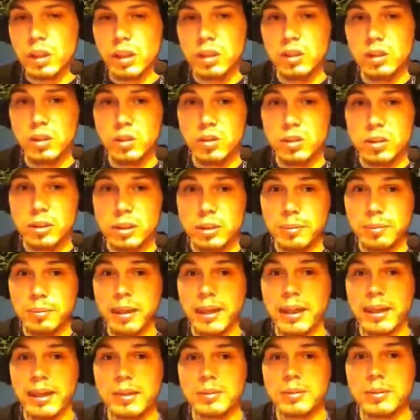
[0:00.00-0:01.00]
don't set
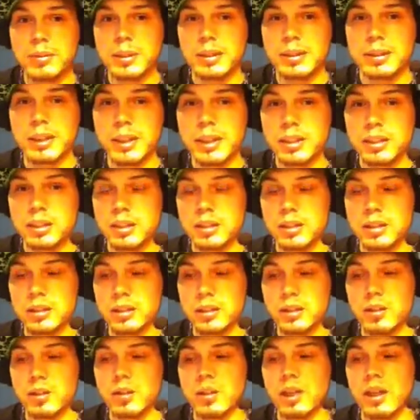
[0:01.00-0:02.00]
my expectations
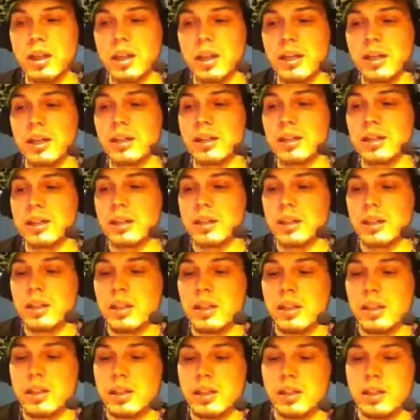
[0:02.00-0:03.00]
too high.
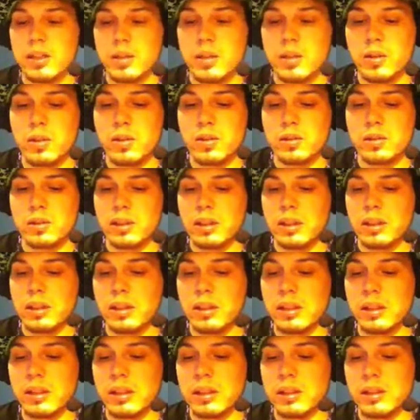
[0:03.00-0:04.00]

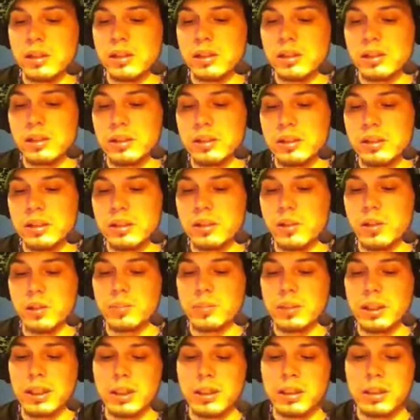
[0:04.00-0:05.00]
And I'm
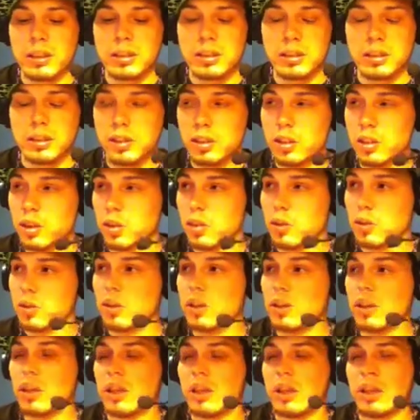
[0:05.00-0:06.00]
taking a slow,
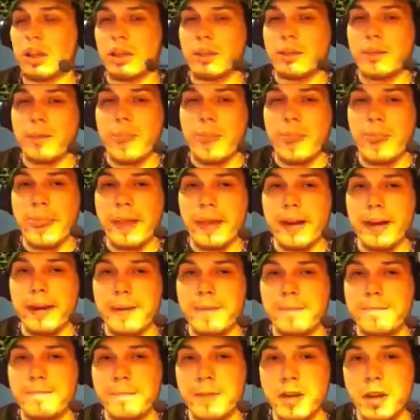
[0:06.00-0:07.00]

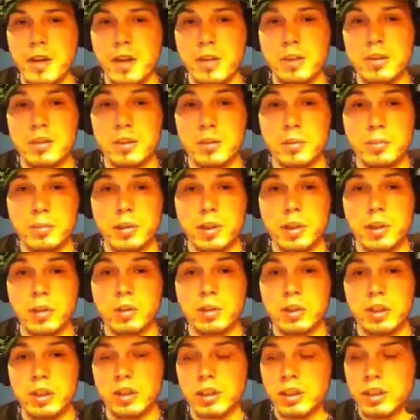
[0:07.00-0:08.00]
honest
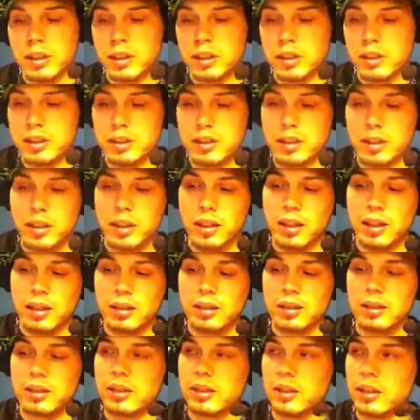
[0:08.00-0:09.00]
approach to this,
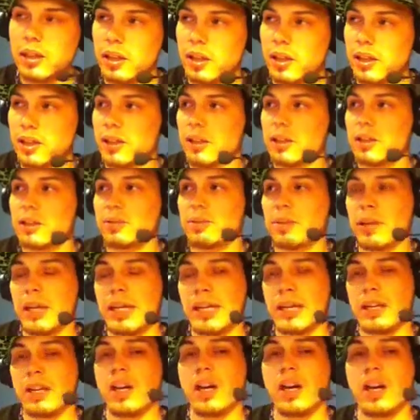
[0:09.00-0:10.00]
and I think it's
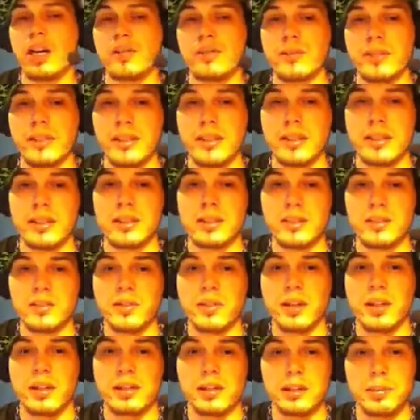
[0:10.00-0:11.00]
paying off. I think it's
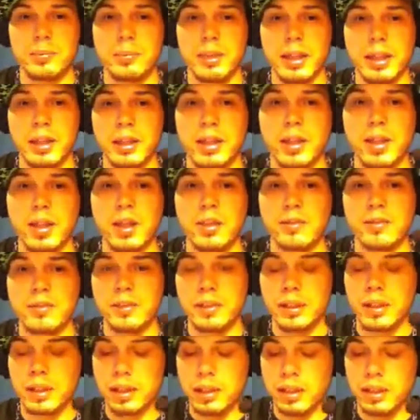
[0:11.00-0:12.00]
finally paying off,
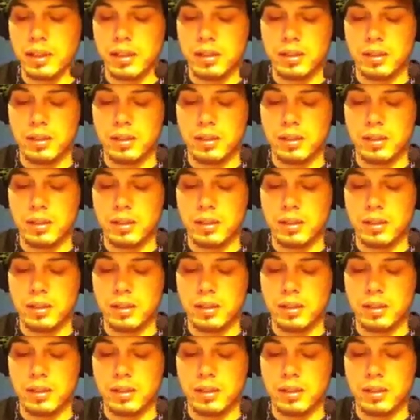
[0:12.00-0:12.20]
and I